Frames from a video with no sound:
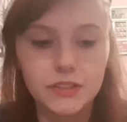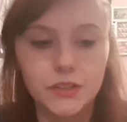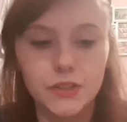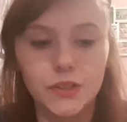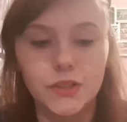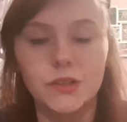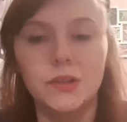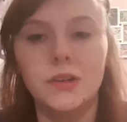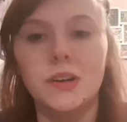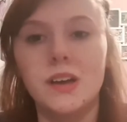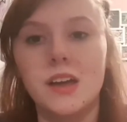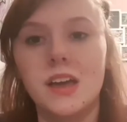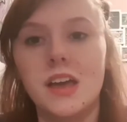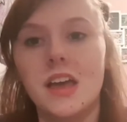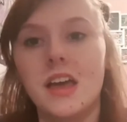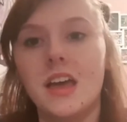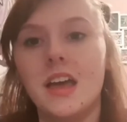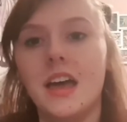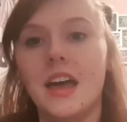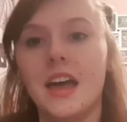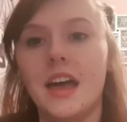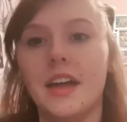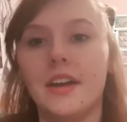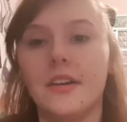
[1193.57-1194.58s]
So
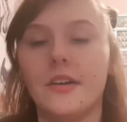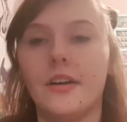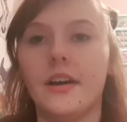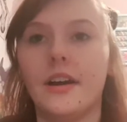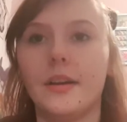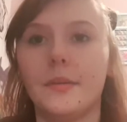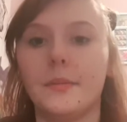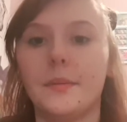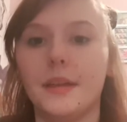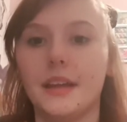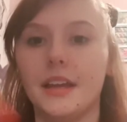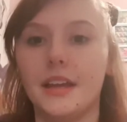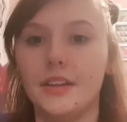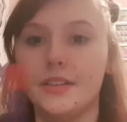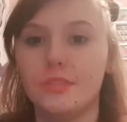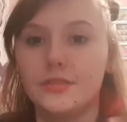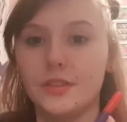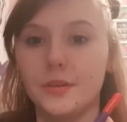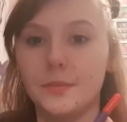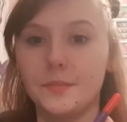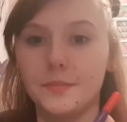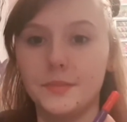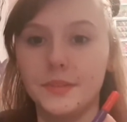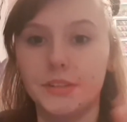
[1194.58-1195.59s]
I know how to play
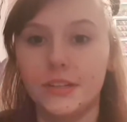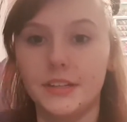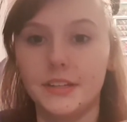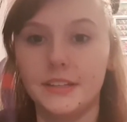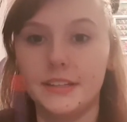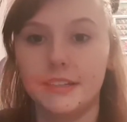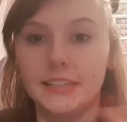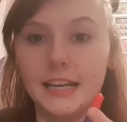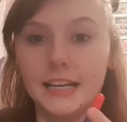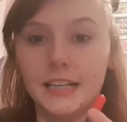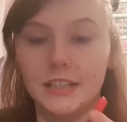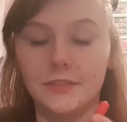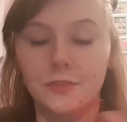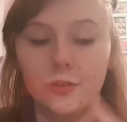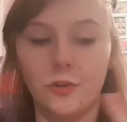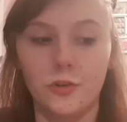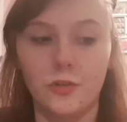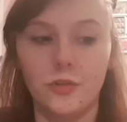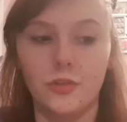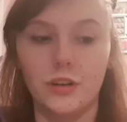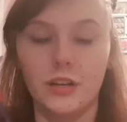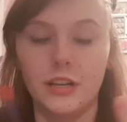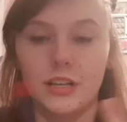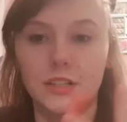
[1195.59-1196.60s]
drums,
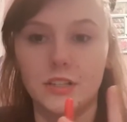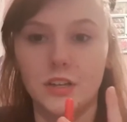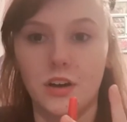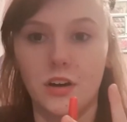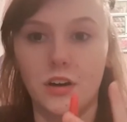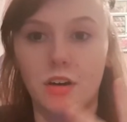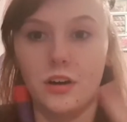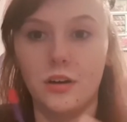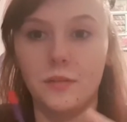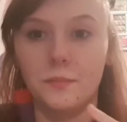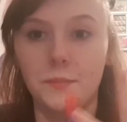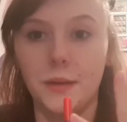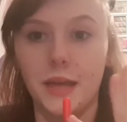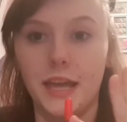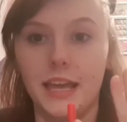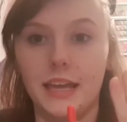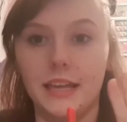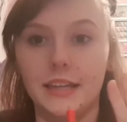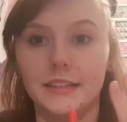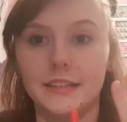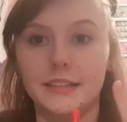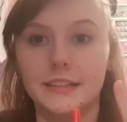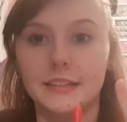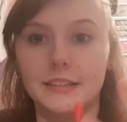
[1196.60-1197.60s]
saxophone, guitar,
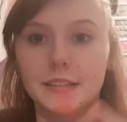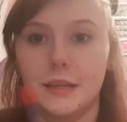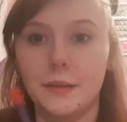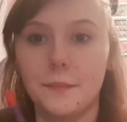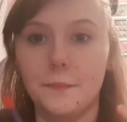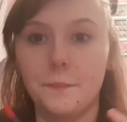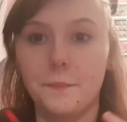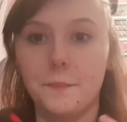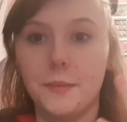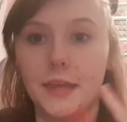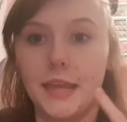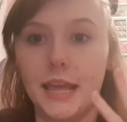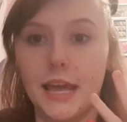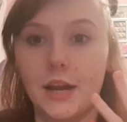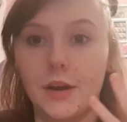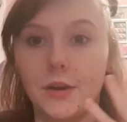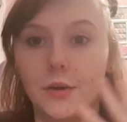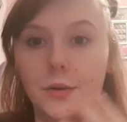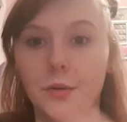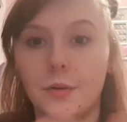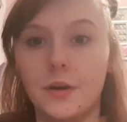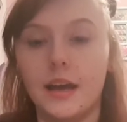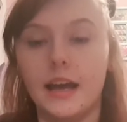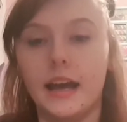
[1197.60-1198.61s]
bass,
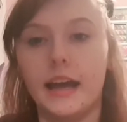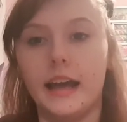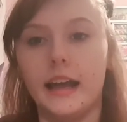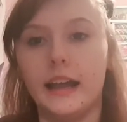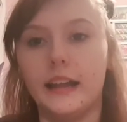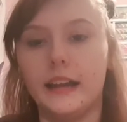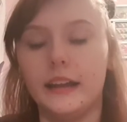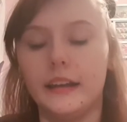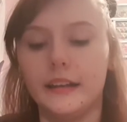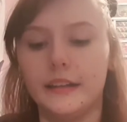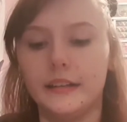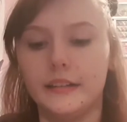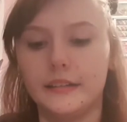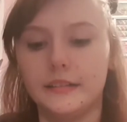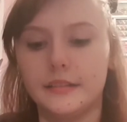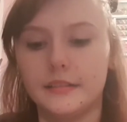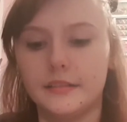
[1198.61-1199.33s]
piano, and